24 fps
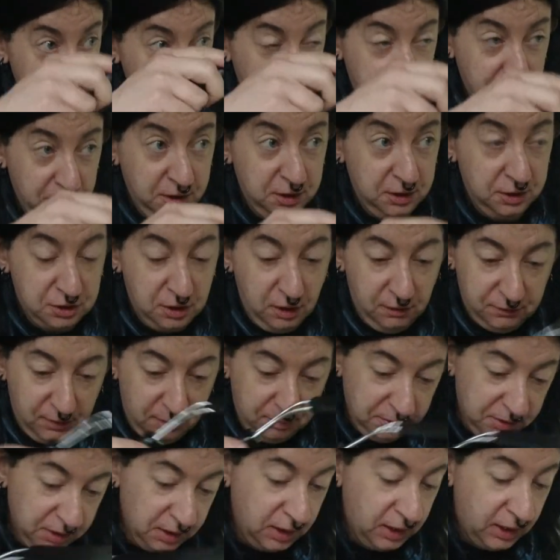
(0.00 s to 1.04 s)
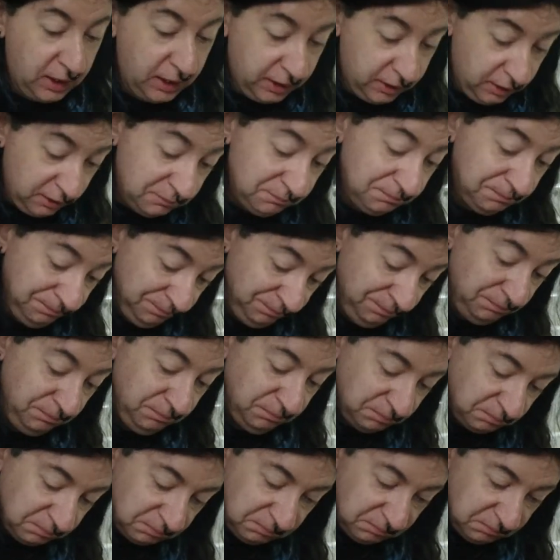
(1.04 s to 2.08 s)
put the shelf up a little higher.
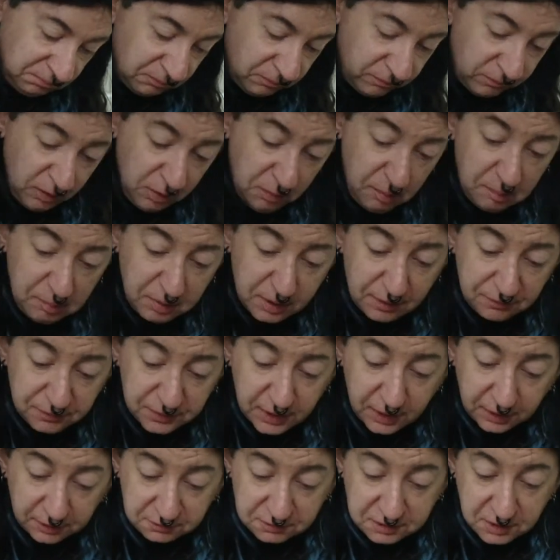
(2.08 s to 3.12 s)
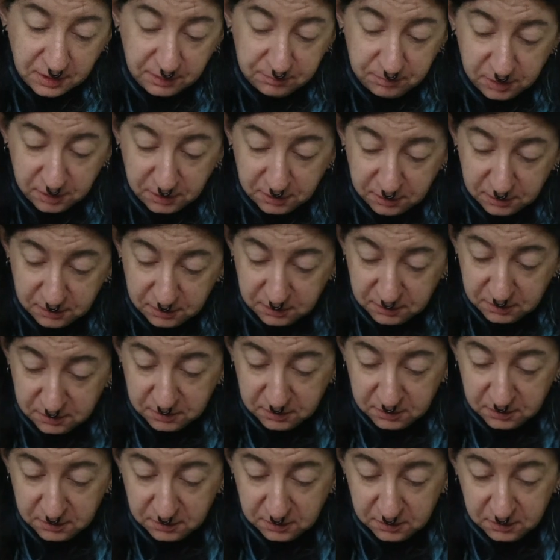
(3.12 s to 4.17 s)
Remember that for next time,
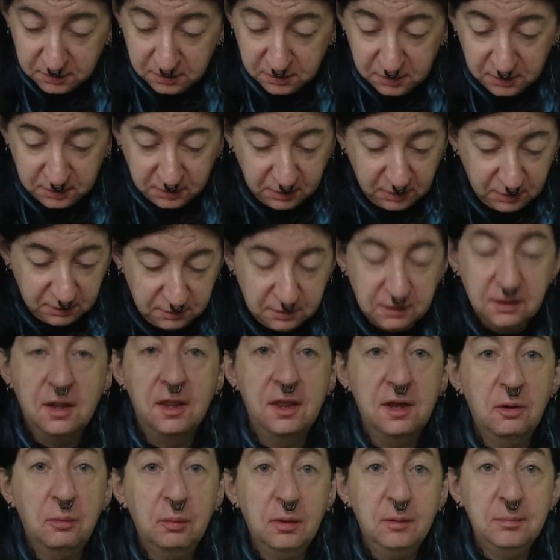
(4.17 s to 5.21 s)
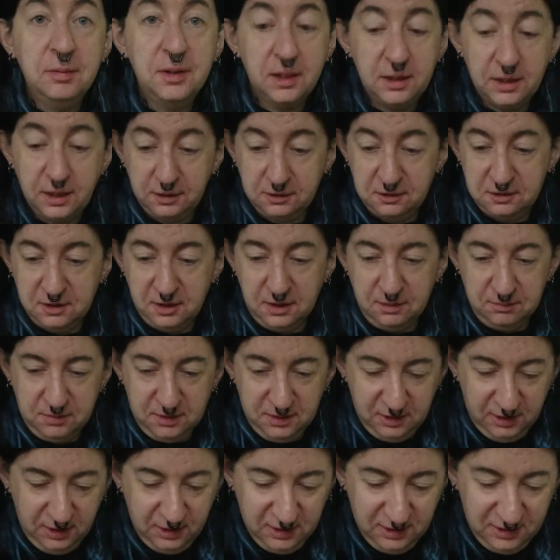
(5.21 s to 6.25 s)
because there will be a next time.
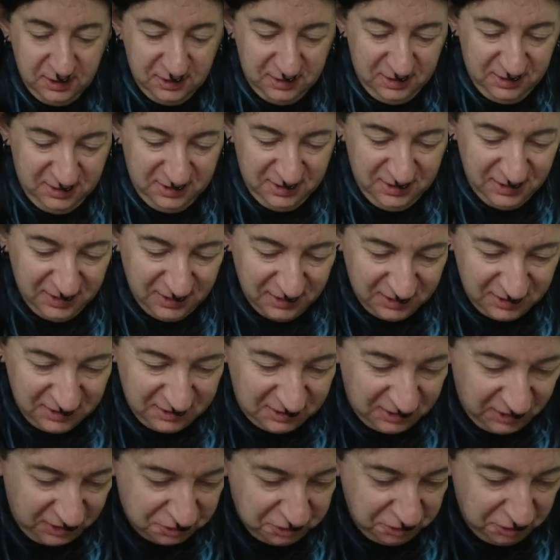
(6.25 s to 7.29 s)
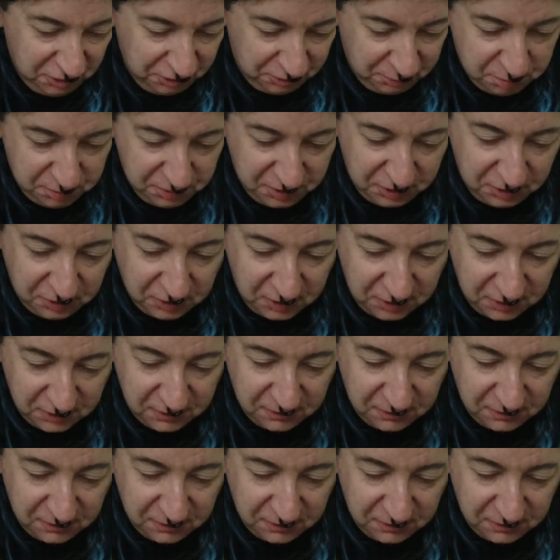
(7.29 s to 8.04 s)
This actually looks pretty good.